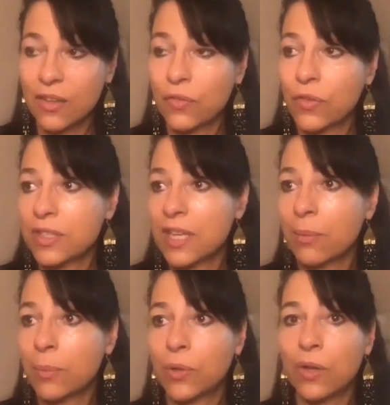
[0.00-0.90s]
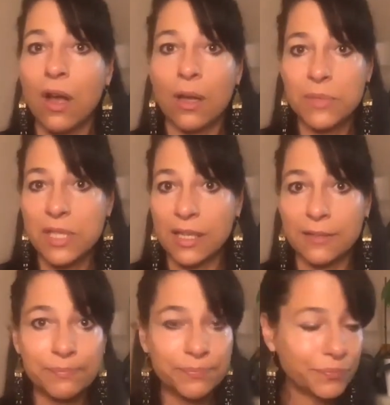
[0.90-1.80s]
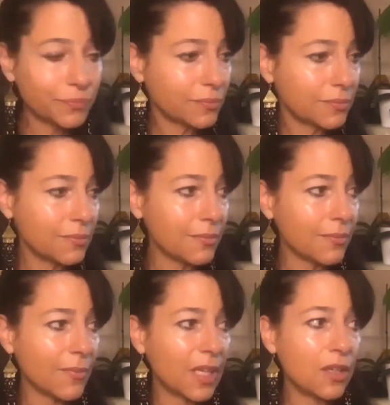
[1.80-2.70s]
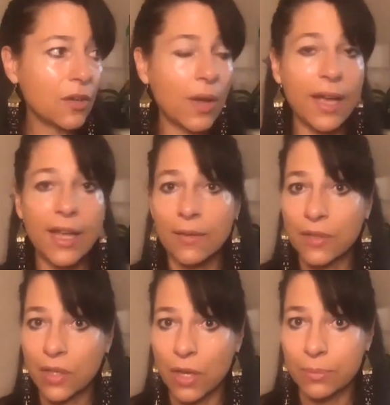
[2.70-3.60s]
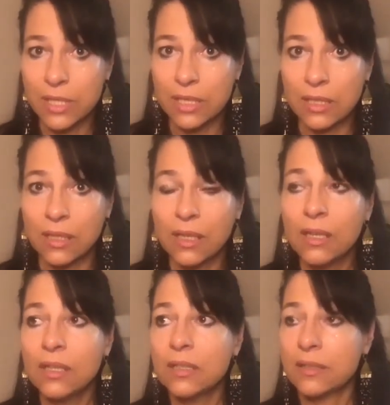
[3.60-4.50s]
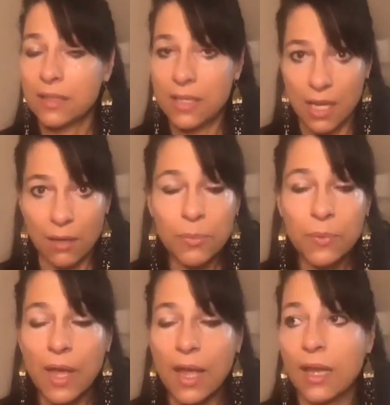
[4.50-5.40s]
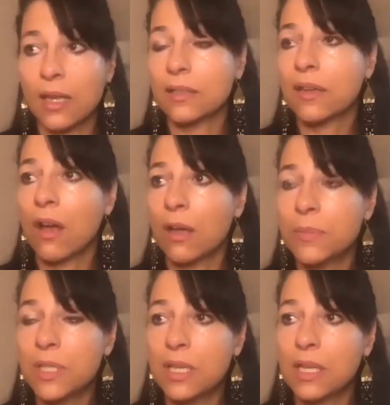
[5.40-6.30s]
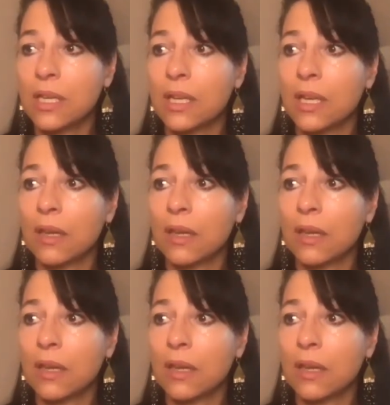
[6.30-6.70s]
For example, COMT. You know, I have the COMT SNP, and COMT